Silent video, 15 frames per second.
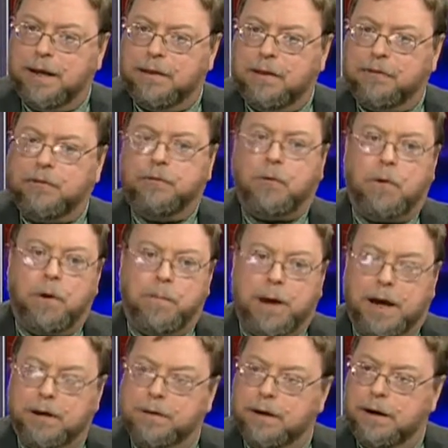this is all
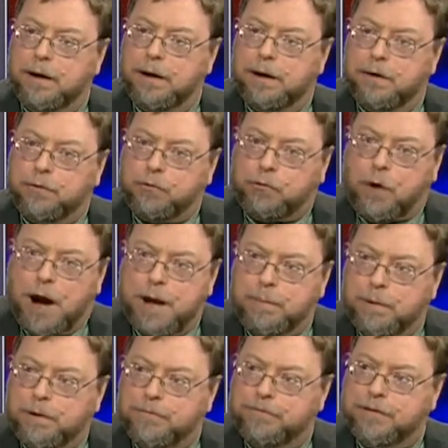about
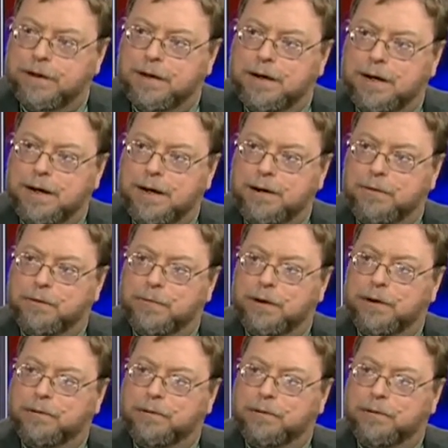tribal affinities,